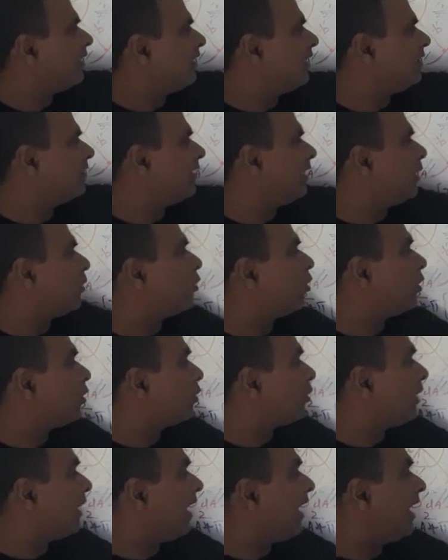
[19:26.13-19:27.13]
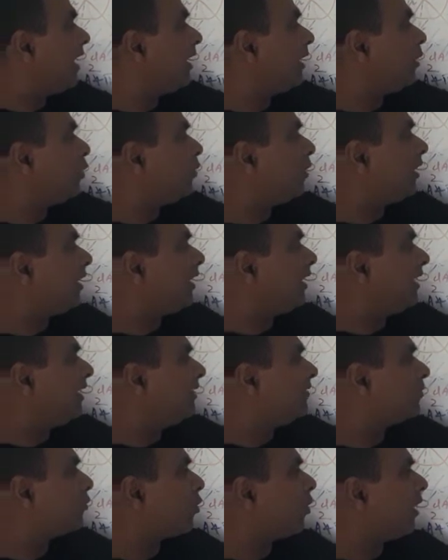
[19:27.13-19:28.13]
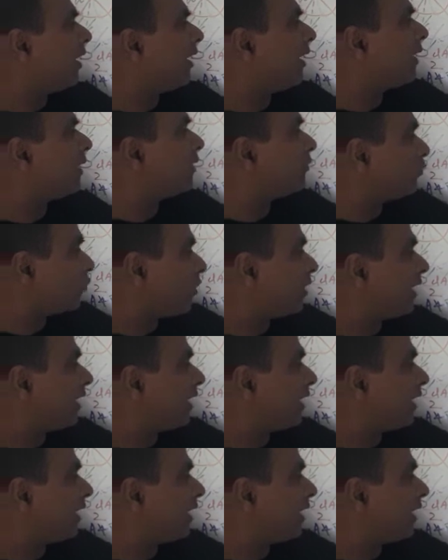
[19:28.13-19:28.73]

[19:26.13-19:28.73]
is equal to A into E square,